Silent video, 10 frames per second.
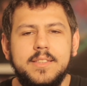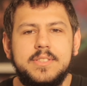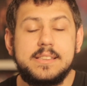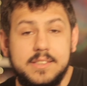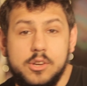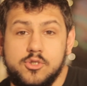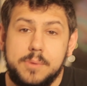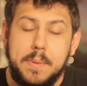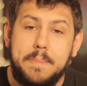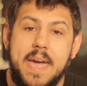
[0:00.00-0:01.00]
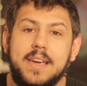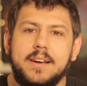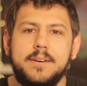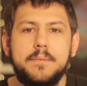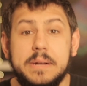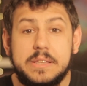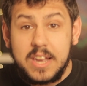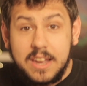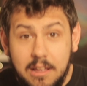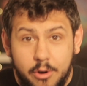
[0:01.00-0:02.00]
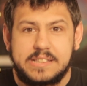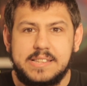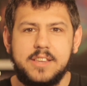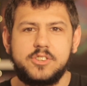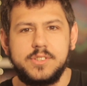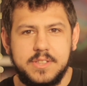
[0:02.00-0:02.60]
This, you should be paying particular attention